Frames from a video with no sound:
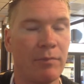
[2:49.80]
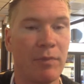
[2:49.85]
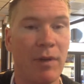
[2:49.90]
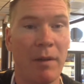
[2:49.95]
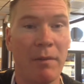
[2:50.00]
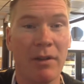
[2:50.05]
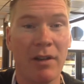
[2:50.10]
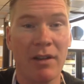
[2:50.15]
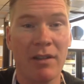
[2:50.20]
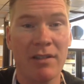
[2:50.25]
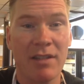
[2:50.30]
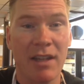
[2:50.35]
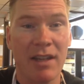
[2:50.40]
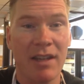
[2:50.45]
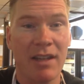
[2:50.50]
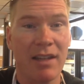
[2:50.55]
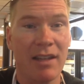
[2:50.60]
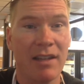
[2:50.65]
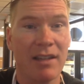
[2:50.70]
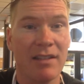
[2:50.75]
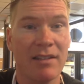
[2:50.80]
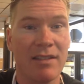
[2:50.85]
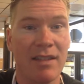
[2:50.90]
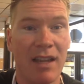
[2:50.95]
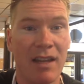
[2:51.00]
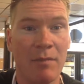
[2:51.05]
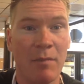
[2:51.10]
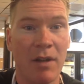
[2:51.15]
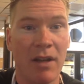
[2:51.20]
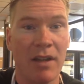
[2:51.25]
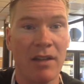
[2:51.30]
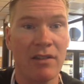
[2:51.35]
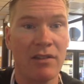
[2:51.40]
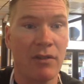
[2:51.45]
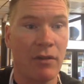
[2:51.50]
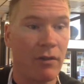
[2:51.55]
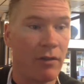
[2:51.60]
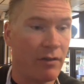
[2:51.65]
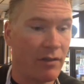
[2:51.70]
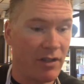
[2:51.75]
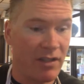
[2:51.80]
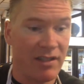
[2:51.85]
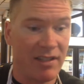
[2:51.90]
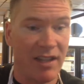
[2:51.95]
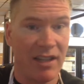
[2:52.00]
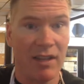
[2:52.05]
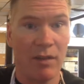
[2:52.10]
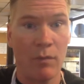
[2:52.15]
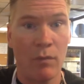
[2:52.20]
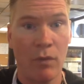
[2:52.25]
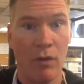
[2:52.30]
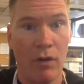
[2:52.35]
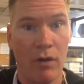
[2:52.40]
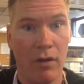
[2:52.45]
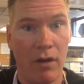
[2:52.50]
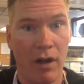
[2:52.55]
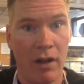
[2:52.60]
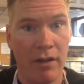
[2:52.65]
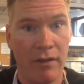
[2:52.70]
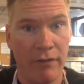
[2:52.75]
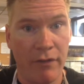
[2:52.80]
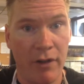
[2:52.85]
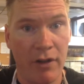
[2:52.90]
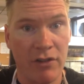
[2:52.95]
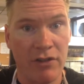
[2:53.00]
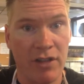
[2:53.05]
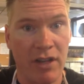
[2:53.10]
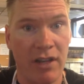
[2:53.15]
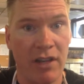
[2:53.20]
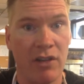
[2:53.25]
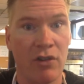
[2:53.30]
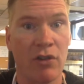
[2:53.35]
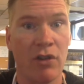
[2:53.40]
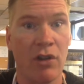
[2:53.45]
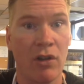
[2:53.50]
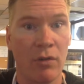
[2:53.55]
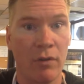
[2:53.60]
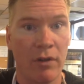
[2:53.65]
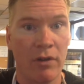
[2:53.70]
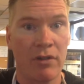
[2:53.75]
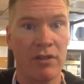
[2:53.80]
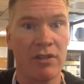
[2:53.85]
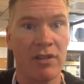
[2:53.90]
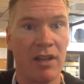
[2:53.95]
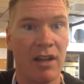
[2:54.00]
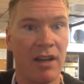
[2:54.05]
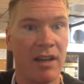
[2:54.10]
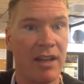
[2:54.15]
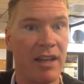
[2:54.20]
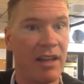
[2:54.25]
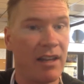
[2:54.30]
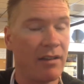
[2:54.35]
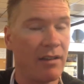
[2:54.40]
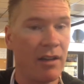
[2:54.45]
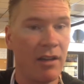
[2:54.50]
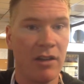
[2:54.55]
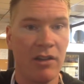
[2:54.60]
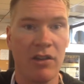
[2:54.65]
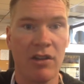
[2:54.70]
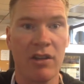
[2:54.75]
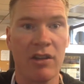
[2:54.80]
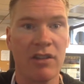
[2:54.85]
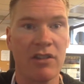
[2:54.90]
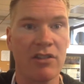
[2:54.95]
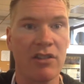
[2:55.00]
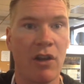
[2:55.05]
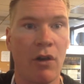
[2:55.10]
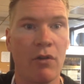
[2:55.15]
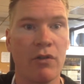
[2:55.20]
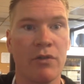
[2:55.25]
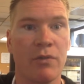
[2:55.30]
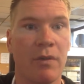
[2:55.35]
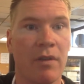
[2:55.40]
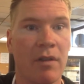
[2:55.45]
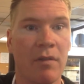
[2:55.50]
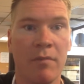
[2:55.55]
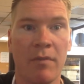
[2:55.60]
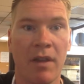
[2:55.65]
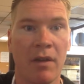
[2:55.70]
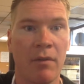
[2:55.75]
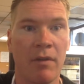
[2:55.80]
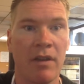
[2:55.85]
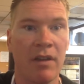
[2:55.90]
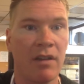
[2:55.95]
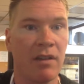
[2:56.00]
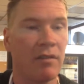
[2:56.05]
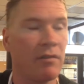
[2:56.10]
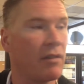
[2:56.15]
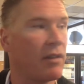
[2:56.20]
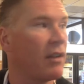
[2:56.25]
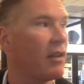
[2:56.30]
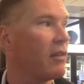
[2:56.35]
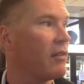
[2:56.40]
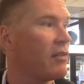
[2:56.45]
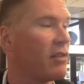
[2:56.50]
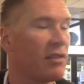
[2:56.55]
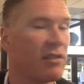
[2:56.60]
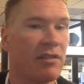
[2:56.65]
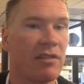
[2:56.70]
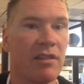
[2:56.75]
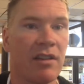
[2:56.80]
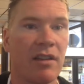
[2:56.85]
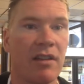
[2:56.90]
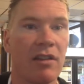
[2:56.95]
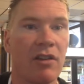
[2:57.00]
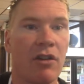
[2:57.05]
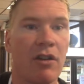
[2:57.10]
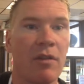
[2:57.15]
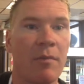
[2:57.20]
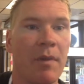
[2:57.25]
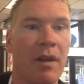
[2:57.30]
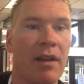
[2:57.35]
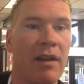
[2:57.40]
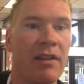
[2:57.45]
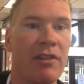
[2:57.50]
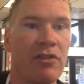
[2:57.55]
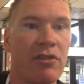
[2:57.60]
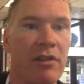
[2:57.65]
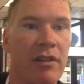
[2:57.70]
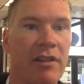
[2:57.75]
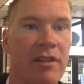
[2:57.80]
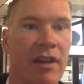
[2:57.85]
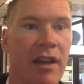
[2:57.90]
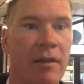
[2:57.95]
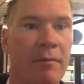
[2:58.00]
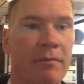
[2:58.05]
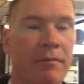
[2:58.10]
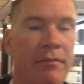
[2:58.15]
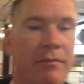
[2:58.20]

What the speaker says: Probably going to take you 10 minutes, or just set them on the far side of the grill where there isn't a lot of heat. You can just coast with them. That way you can just cook them at a leisurely time.